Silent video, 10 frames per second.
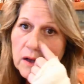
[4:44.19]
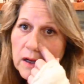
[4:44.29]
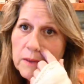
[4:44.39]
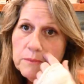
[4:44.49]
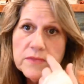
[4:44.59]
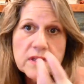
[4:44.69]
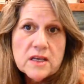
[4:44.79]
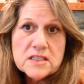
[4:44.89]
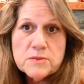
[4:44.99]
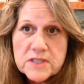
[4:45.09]
Um,
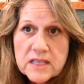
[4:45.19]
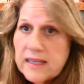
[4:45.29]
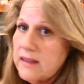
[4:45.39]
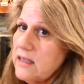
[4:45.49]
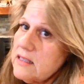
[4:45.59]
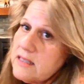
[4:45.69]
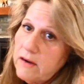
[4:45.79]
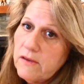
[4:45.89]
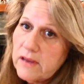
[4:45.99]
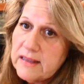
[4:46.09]
customers like this, they
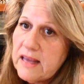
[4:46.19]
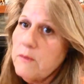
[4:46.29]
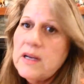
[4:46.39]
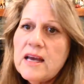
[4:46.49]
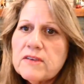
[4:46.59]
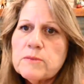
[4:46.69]
don't like that, whatever.